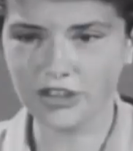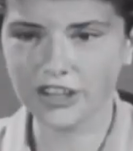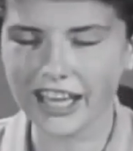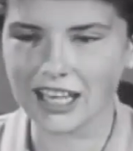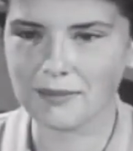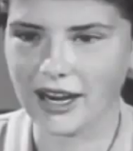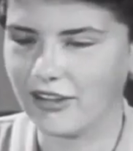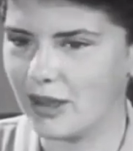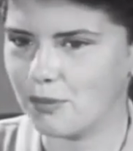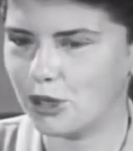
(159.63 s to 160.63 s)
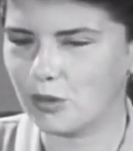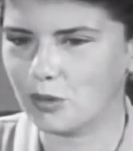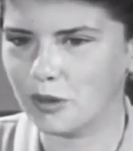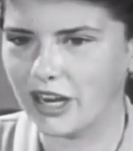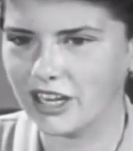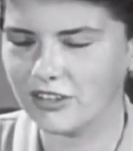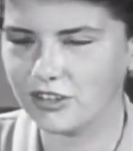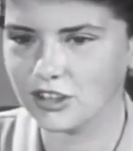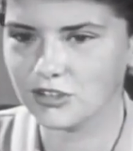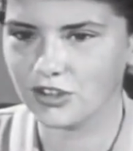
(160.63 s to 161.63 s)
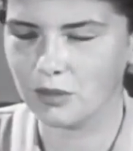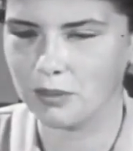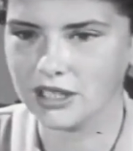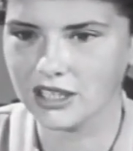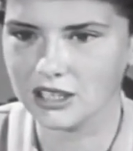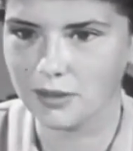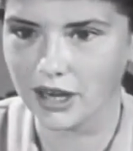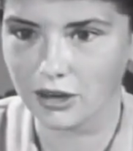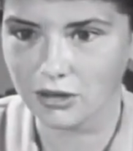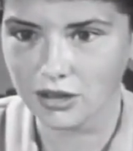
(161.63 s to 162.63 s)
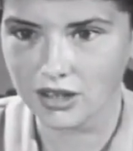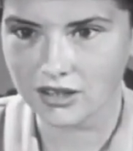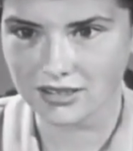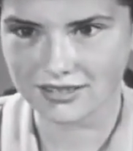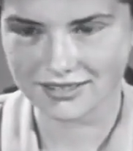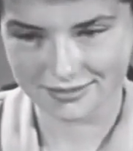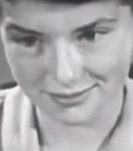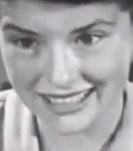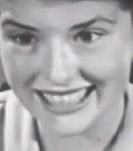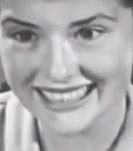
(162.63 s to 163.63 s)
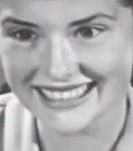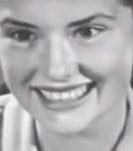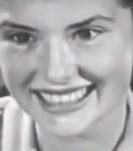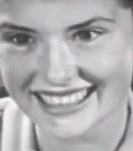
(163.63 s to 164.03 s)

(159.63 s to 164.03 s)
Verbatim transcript: do you think I could borrow that portable radio of yours for the picnic tomorrow? Please?